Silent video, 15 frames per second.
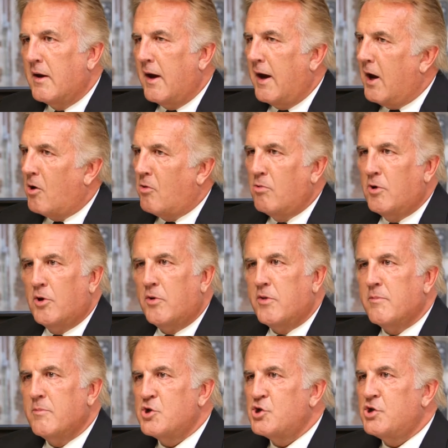How will
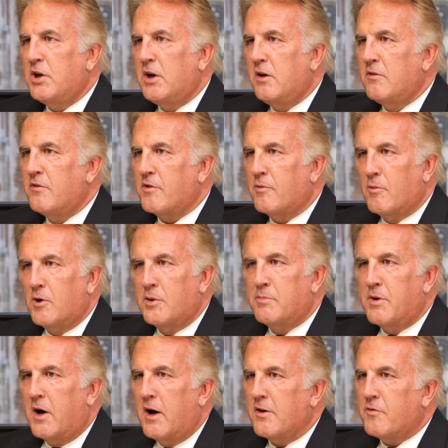the machines or
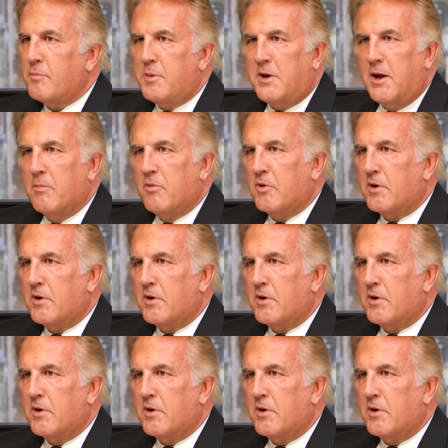robots be able